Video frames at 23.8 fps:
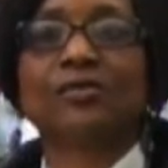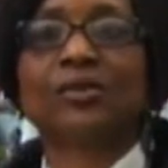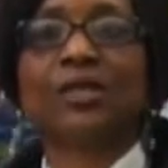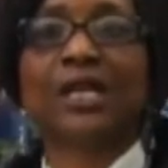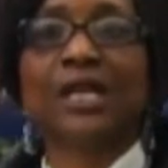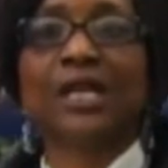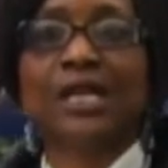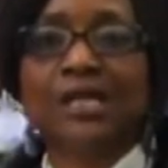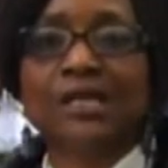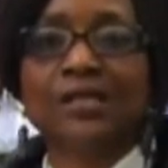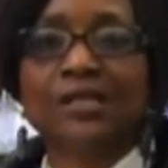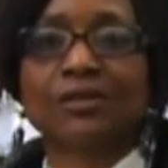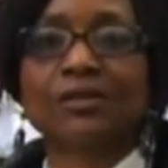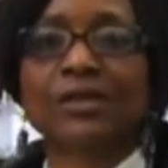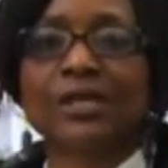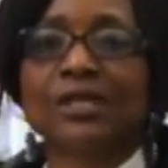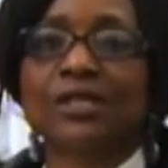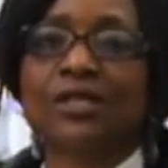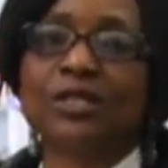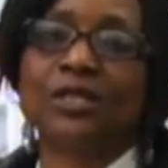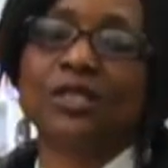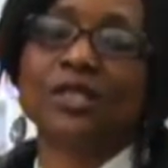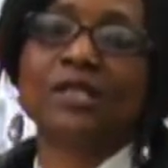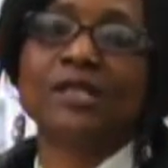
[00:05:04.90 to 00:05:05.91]
key
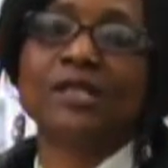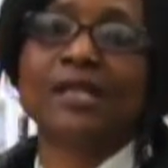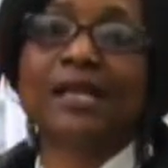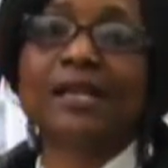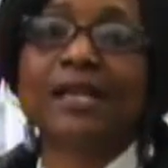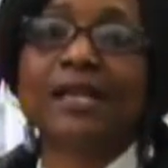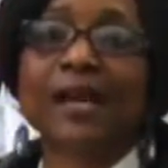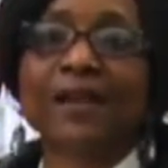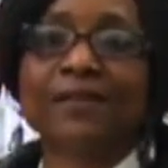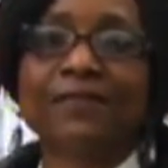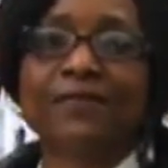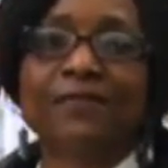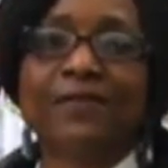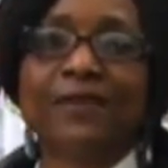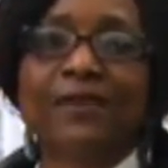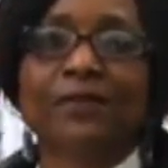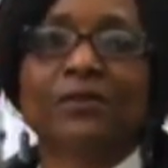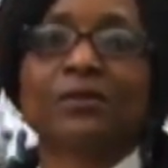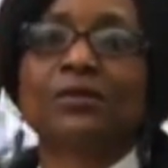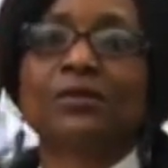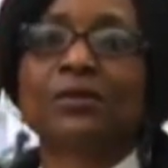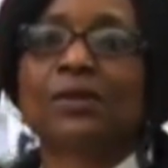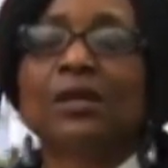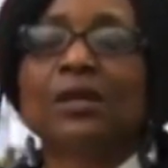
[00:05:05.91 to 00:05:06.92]
strategies that I
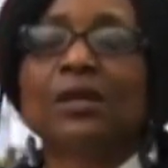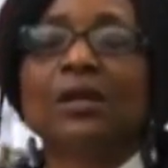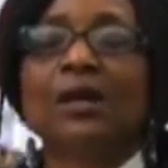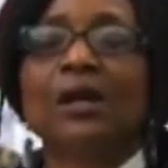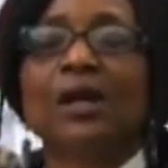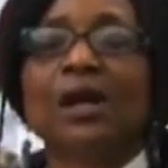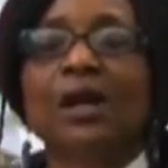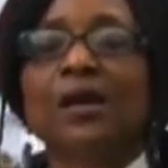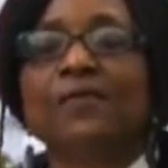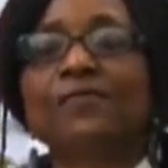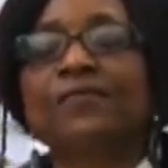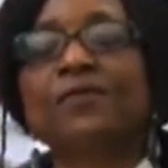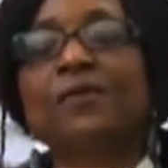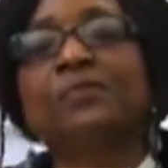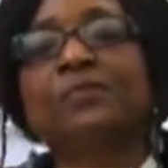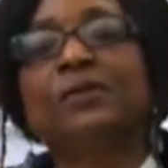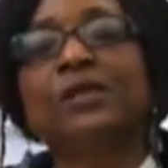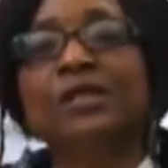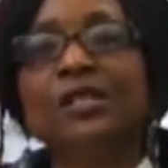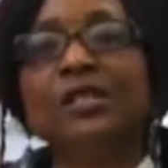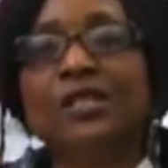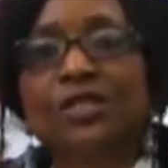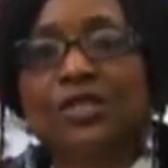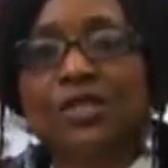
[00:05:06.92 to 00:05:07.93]
felt from
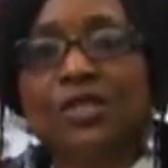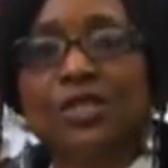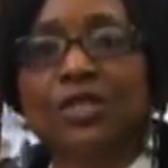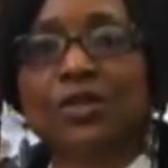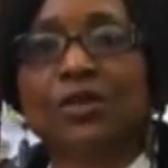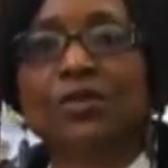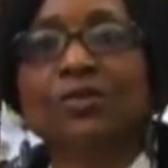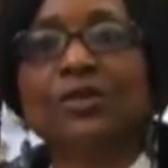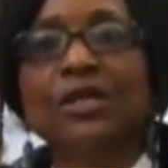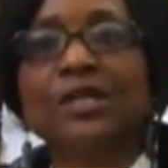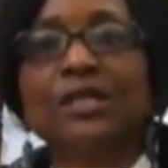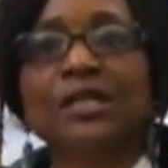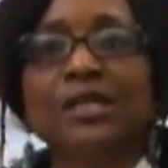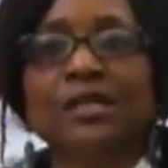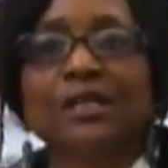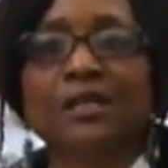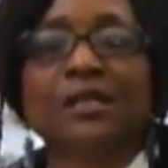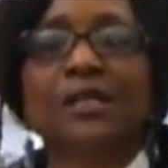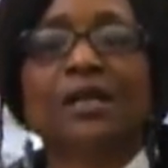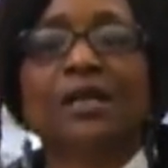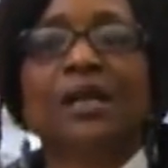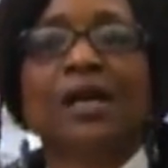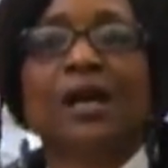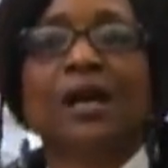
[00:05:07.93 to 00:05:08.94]
the literature reading,
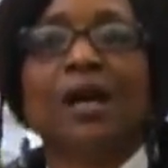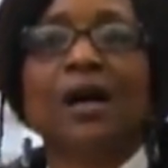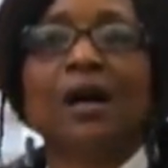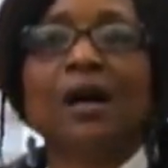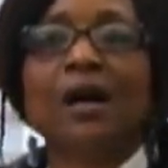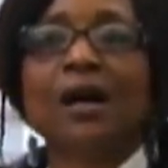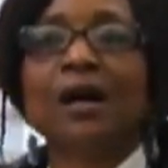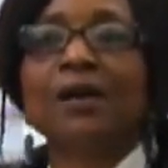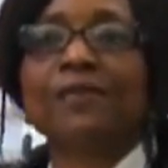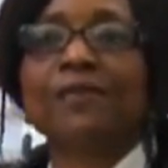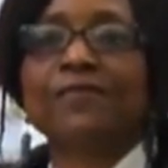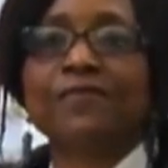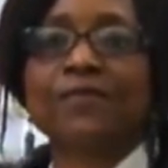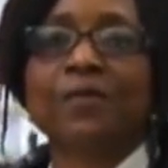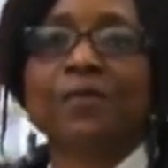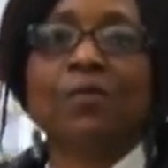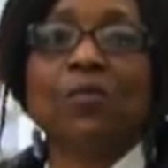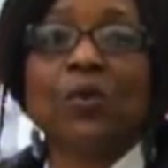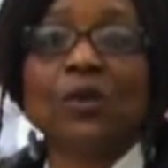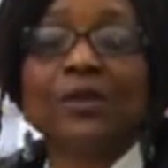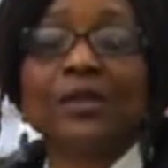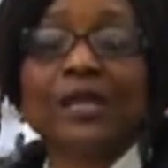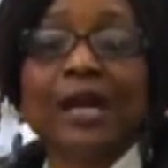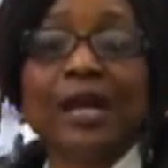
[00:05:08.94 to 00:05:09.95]
from
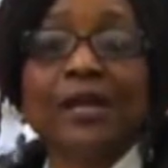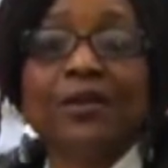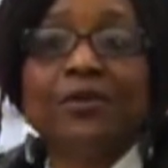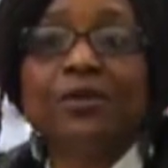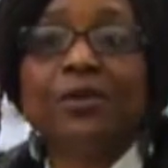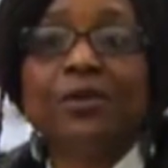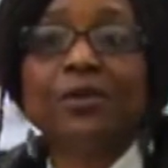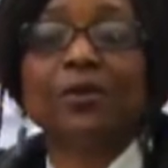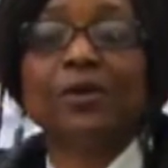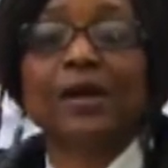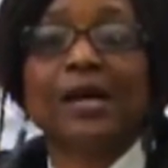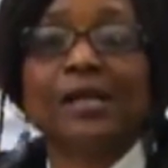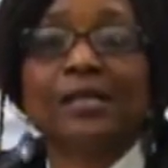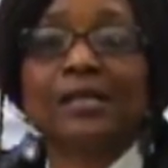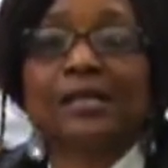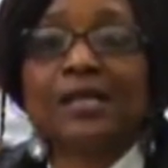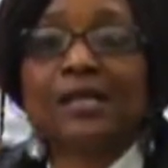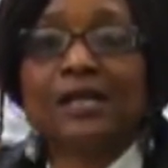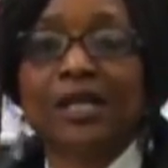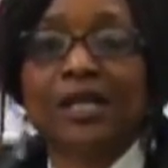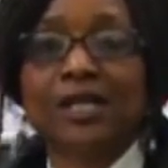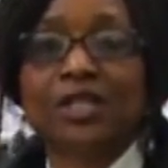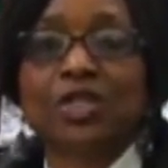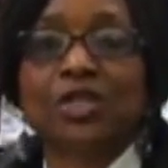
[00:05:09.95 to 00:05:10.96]
what I know as
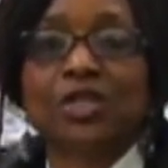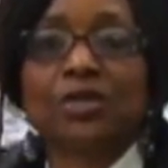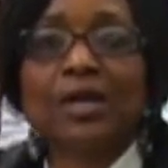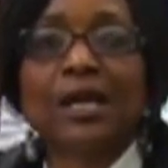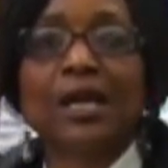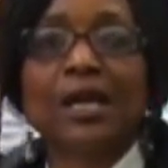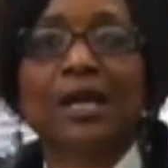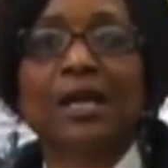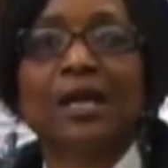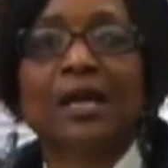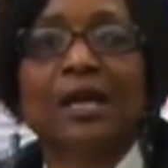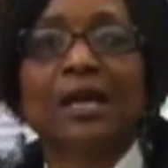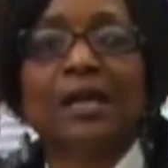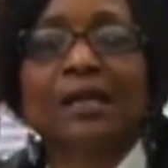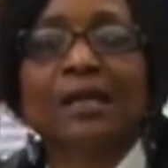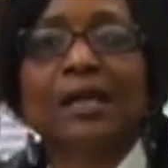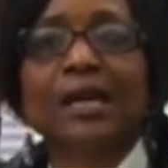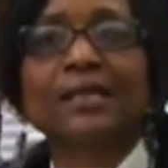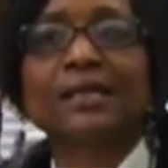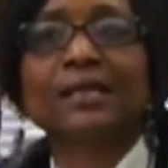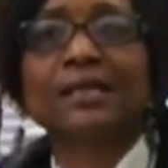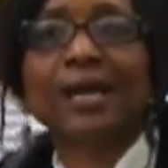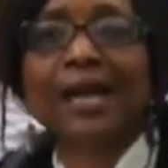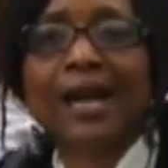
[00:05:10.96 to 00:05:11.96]
a lecturer,
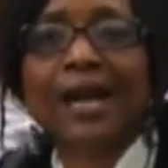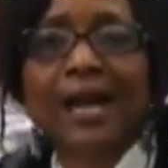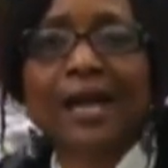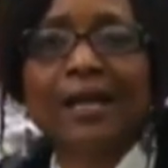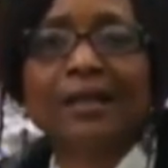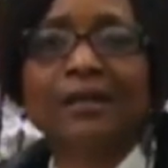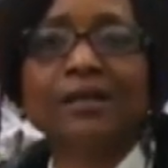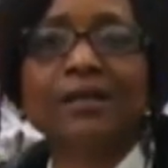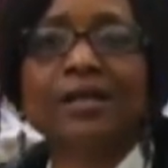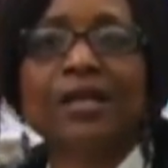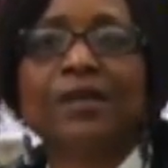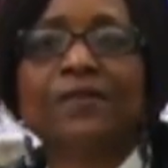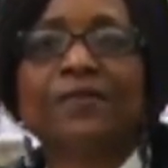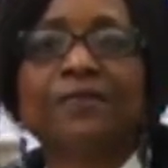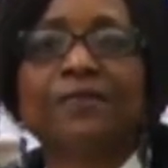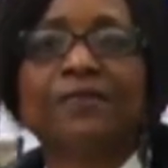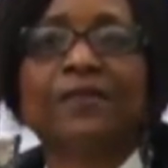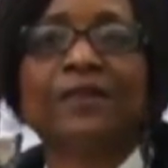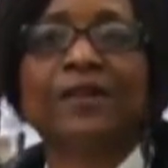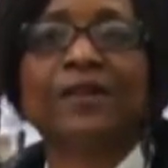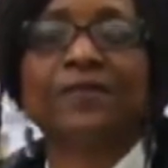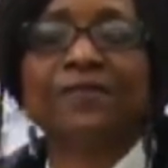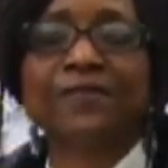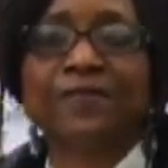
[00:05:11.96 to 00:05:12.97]
that can, if
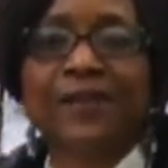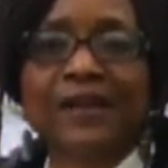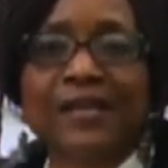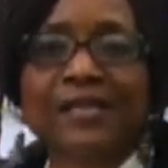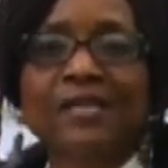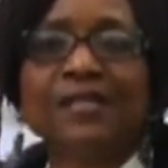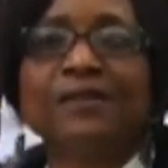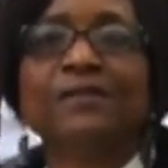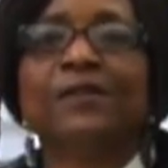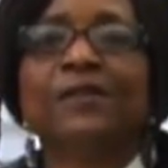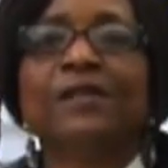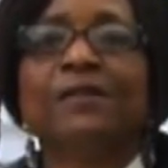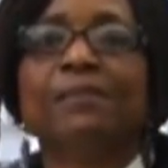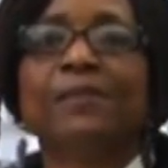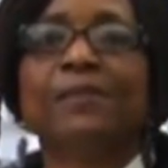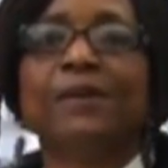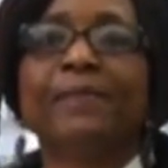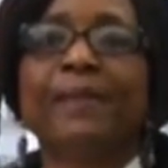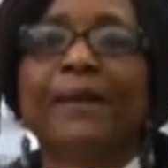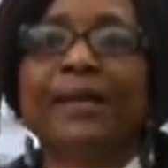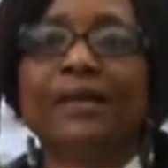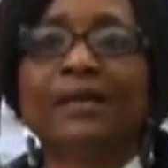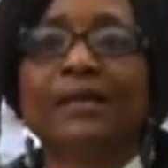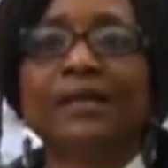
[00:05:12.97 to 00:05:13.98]
effectively
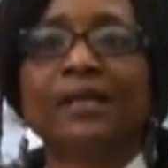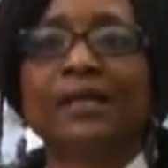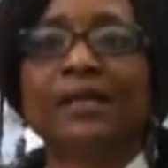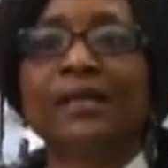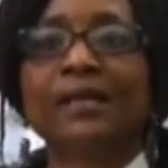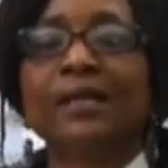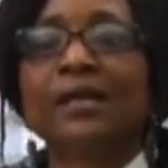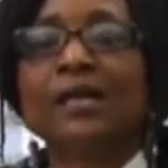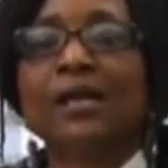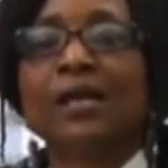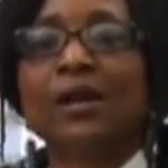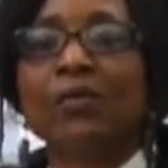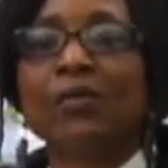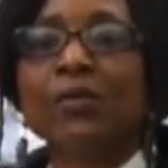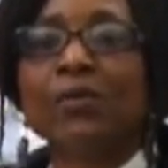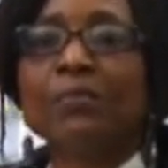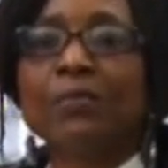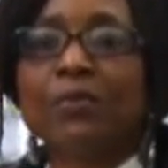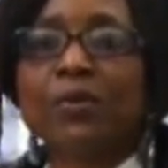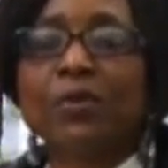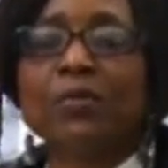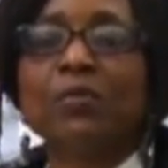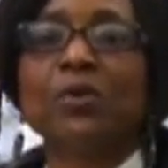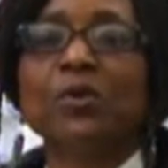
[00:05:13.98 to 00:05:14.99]
implemented, will
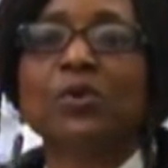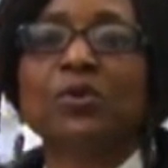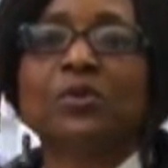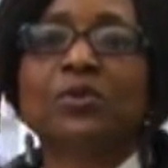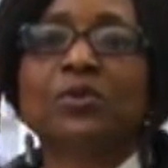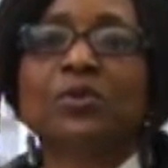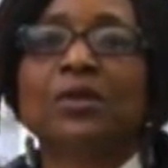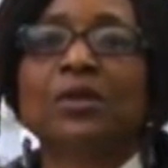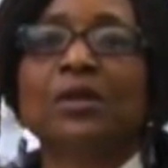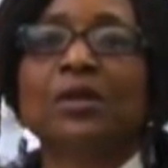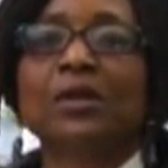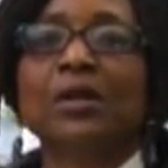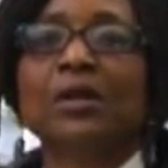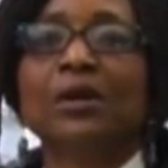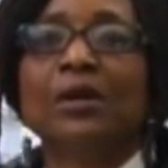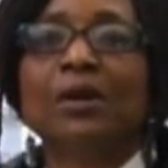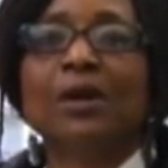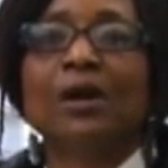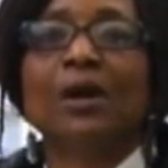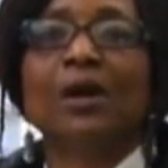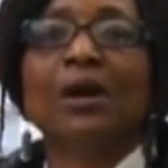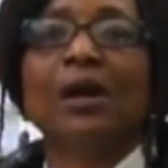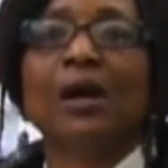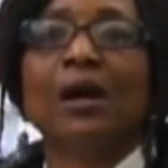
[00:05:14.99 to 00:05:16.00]
promote
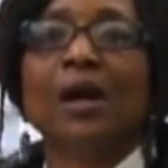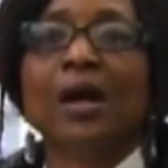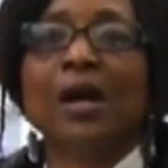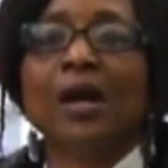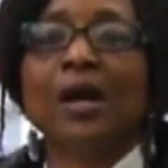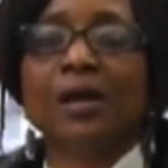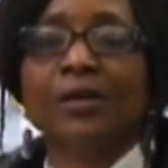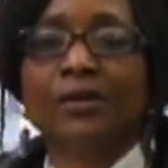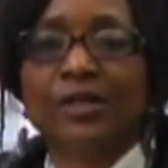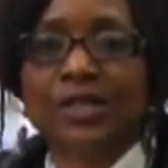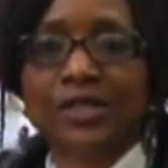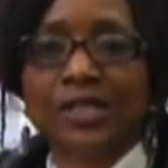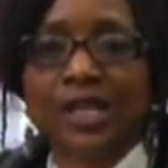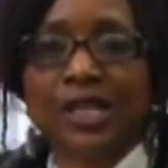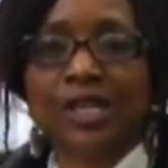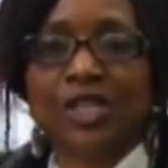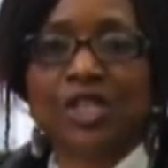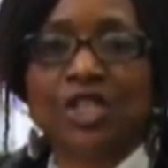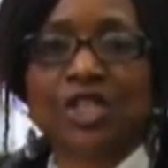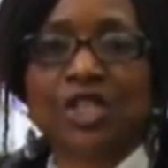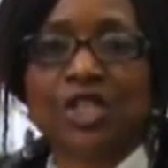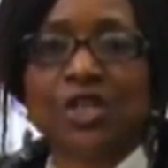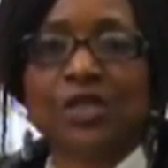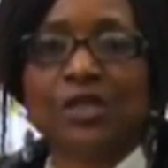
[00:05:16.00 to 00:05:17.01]

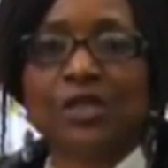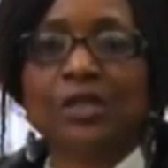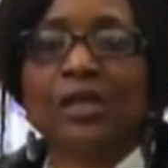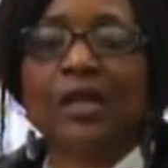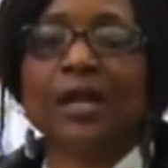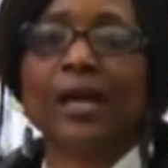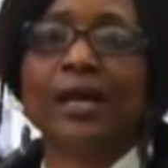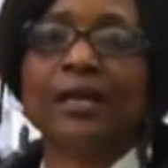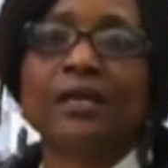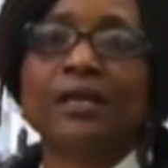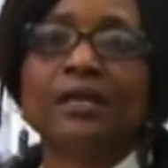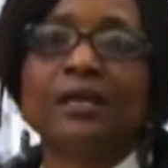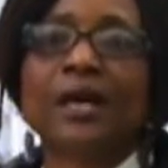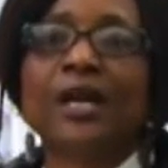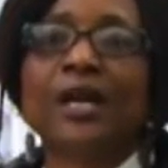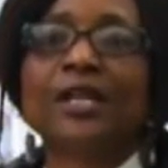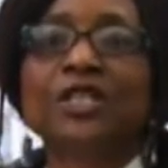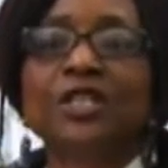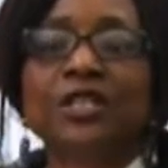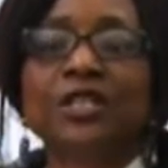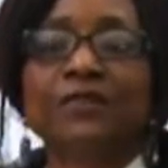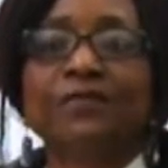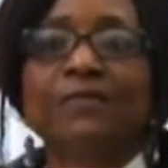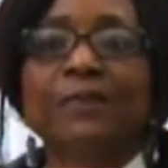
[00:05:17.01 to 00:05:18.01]
retention and
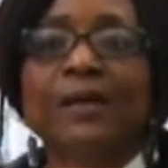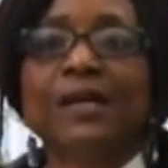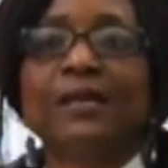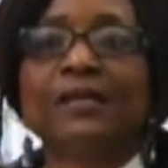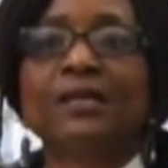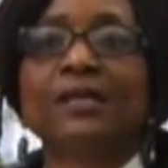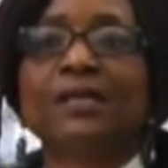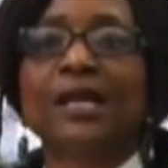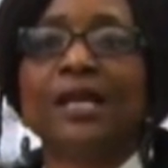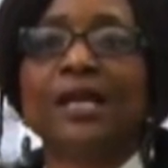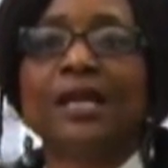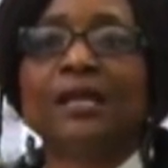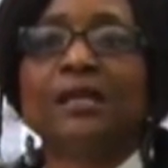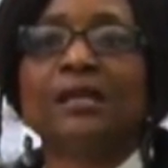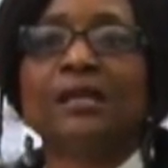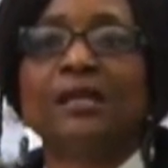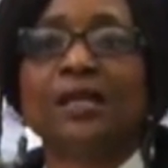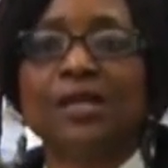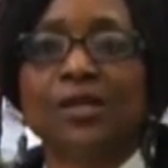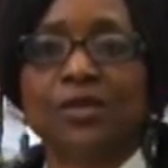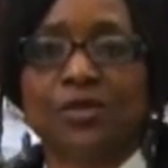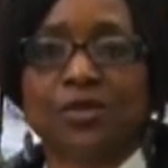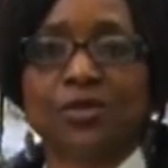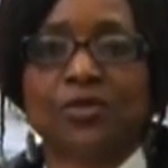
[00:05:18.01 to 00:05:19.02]
achievement in
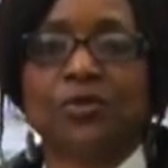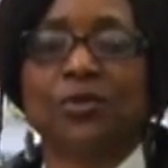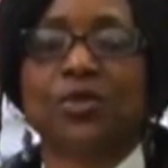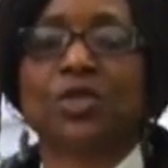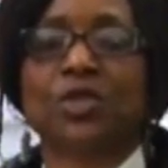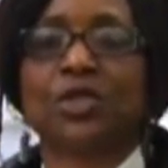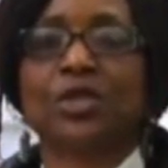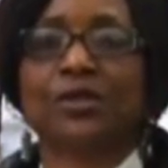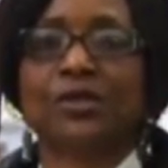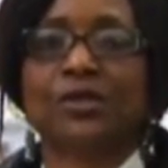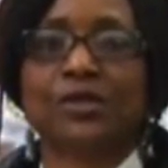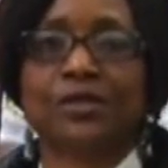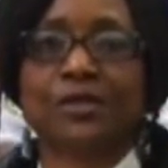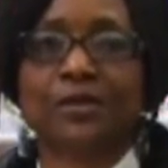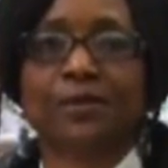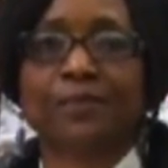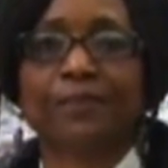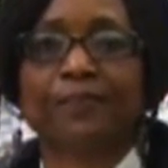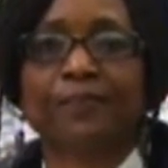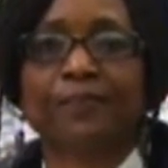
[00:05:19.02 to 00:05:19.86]
institutions.